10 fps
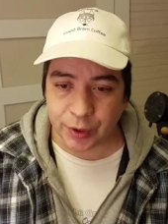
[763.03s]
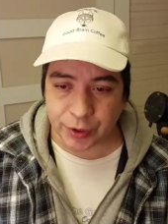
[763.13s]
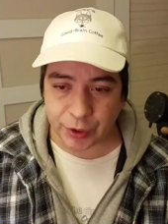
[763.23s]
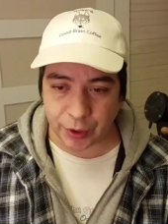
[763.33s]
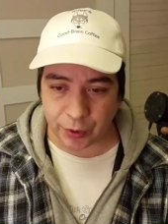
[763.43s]

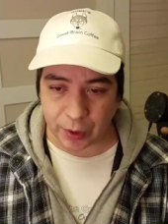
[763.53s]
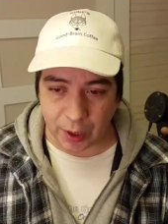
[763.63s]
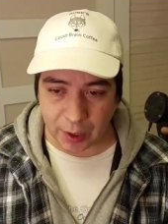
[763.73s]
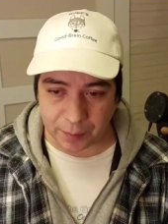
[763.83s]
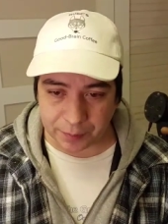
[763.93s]
So
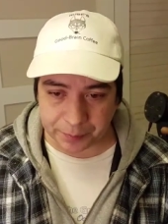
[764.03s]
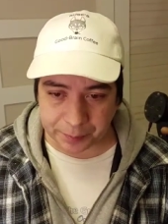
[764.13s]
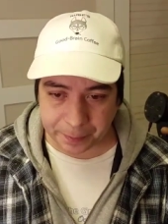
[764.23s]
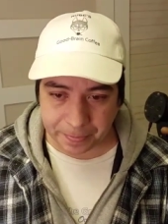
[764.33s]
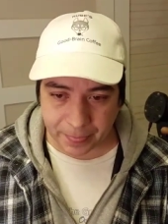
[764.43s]
um,
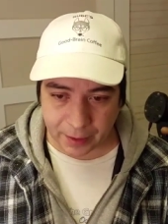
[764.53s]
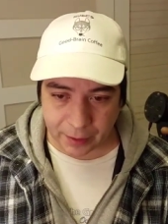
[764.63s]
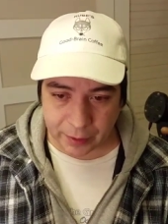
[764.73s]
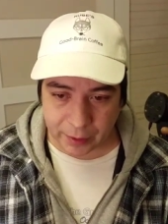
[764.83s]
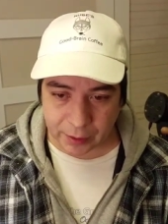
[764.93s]

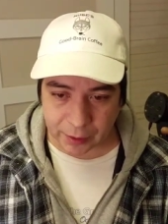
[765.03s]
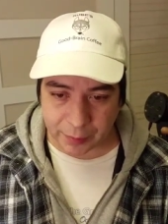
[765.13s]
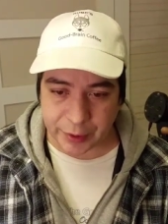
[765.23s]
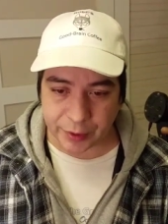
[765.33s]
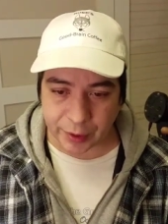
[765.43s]

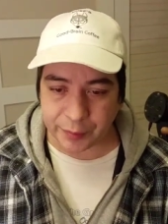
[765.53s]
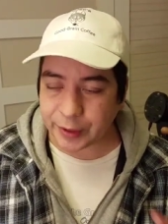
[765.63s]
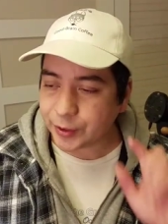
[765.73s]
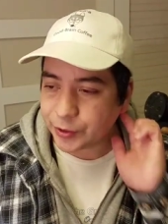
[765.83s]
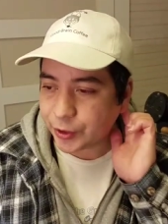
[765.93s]
let me let me
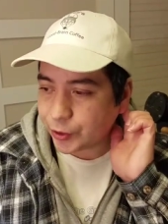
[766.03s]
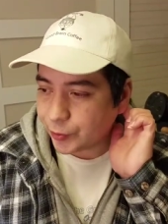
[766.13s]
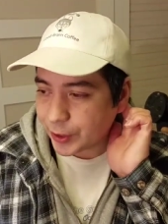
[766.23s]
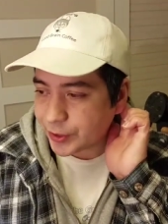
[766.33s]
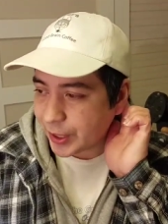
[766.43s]
continue
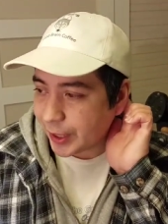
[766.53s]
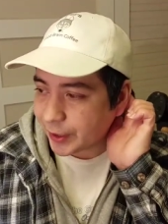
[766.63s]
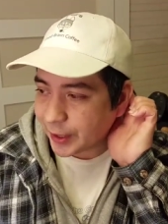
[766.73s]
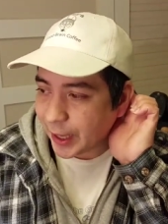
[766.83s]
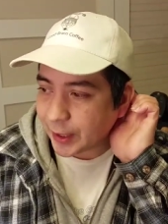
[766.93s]
by
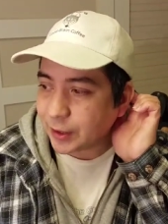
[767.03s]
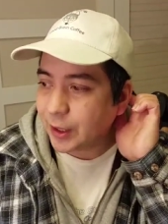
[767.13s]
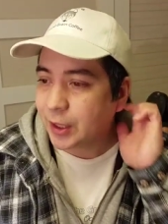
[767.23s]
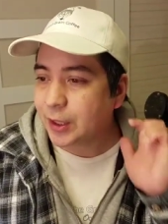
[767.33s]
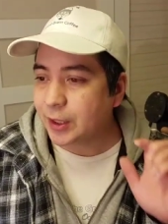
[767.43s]
saying
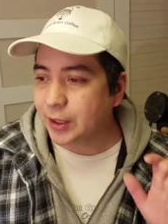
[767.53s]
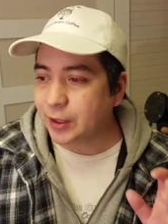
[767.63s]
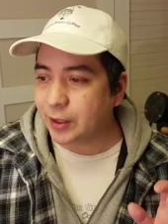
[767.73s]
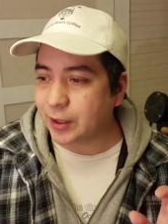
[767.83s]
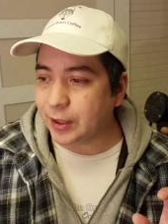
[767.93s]
that
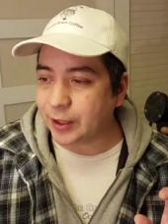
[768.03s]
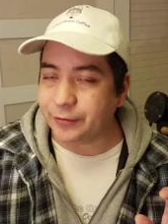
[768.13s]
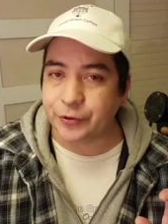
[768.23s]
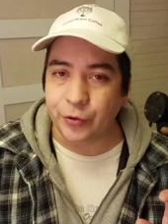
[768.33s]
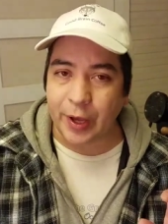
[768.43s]

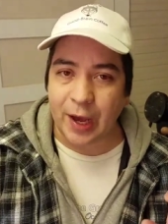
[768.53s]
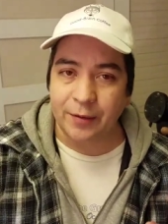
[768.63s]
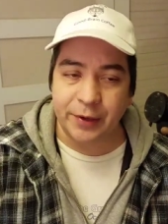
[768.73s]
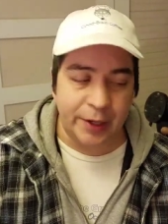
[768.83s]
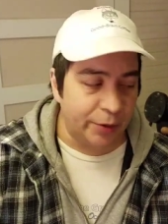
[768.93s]
if you
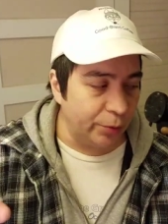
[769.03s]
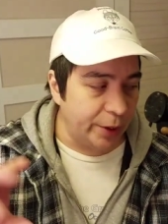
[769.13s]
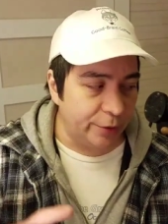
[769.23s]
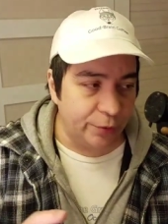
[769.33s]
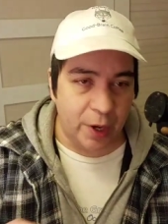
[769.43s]
have a
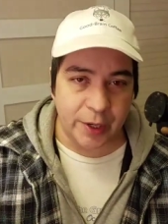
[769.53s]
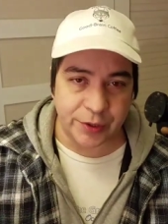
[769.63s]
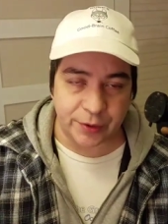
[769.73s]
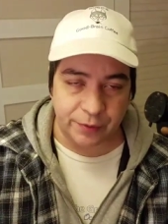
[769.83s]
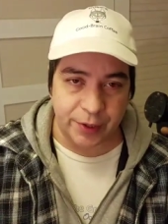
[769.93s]
rate of
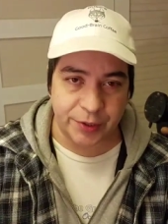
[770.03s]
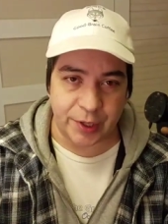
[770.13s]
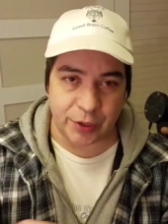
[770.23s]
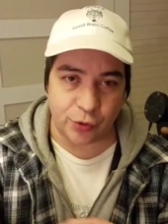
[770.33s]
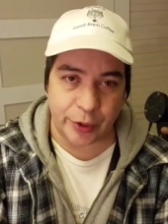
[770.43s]
rise of let's
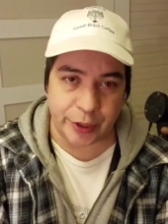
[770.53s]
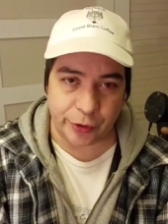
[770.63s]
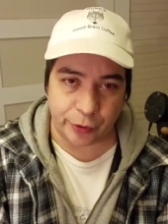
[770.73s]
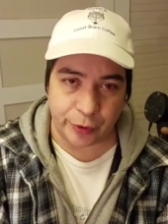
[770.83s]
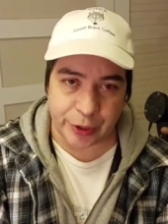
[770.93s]
say 20
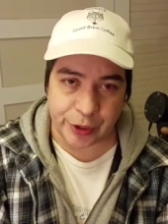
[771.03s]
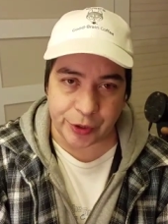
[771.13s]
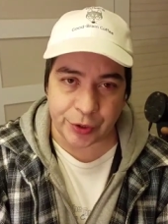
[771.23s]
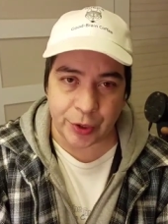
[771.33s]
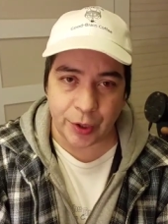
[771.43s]

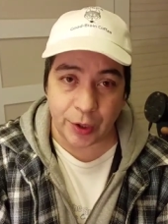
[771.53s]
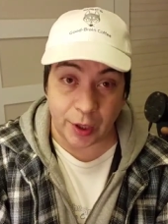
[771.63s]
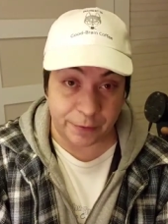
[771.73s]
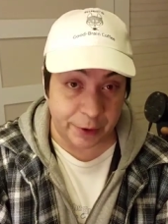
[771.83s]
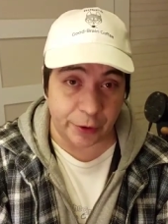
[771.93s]
degrees
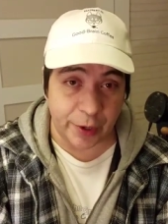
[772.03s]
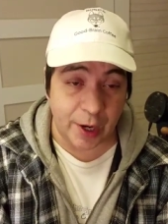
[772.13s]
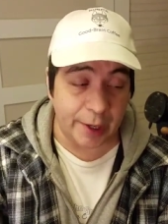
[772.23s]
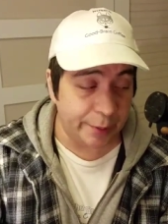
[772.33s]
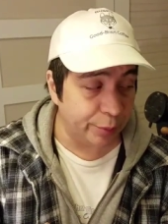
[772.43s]

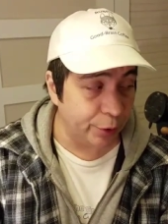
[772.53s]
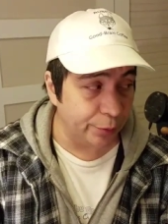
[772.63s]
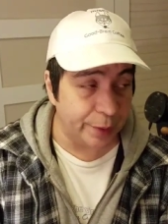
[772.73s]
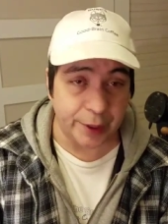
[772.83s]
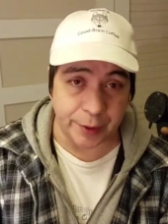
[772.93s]
Fahrenheit per
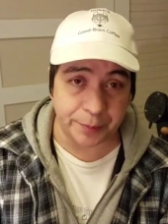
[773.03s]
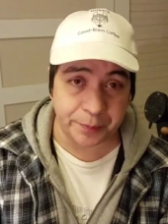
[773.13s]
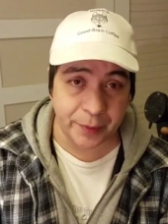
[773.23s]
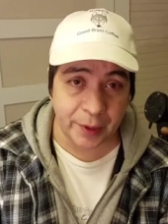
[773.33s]
minute,